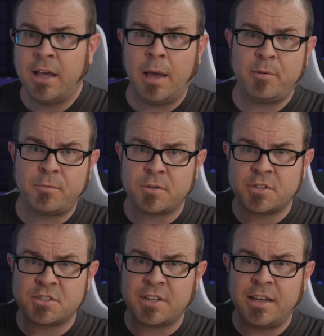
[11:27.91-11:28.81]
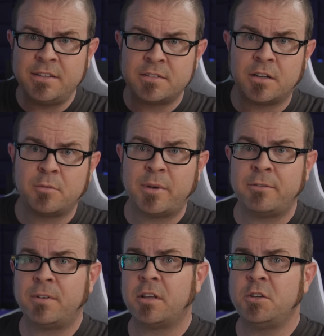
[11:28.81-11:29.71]
Happy fourth of July to all of
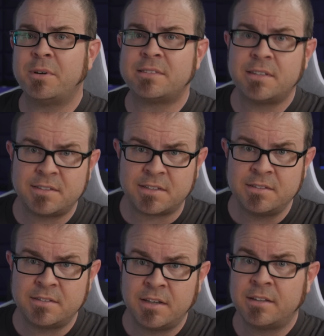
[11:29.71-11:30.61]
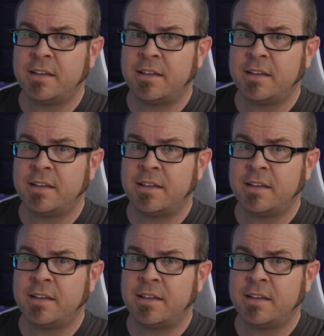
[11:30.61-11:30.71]
my fellow U S citizens.